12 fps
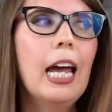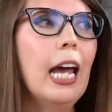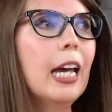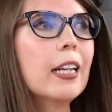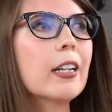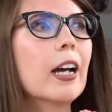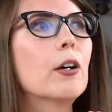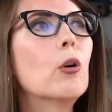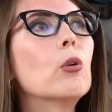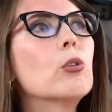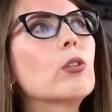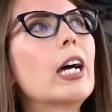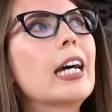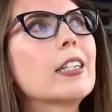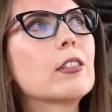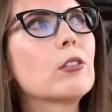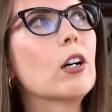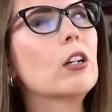And I also had
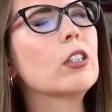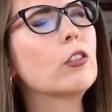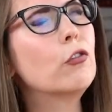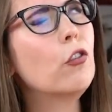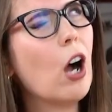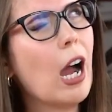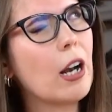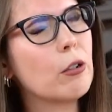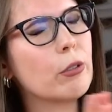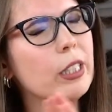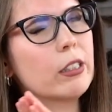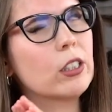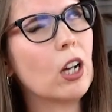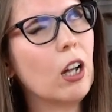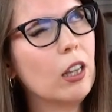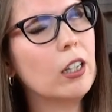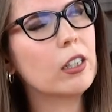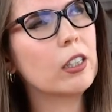around
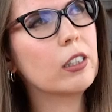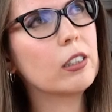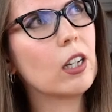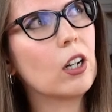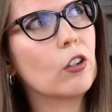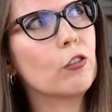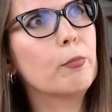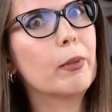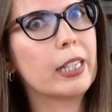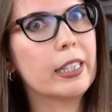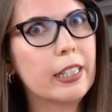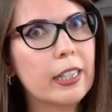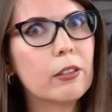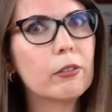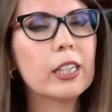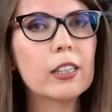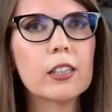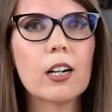$400 of
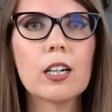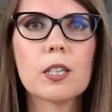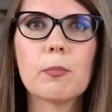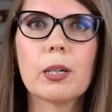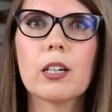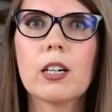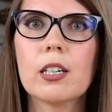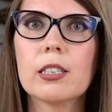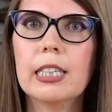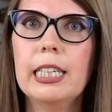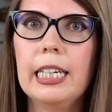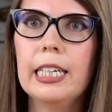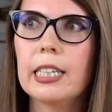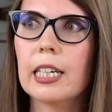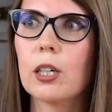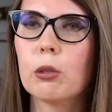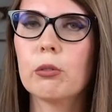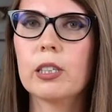material costs because it
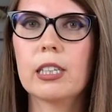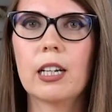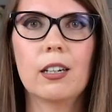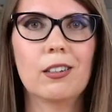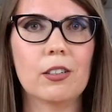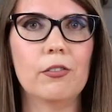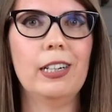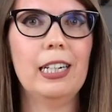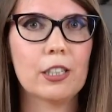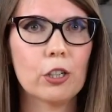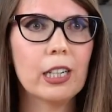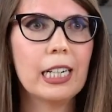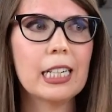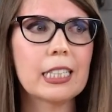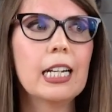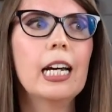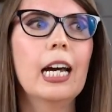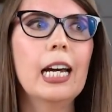included a lot of electronics,
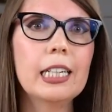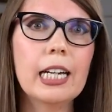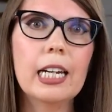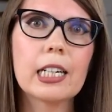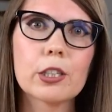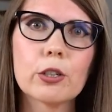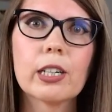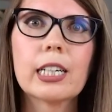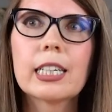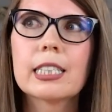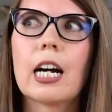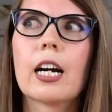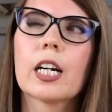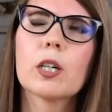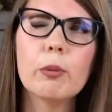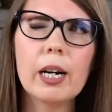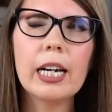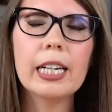and electronics are
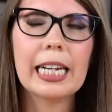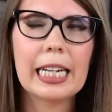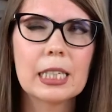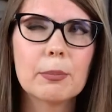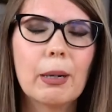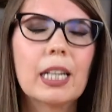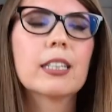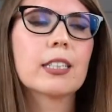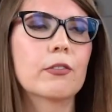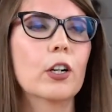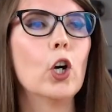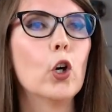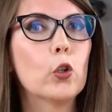quite expensive.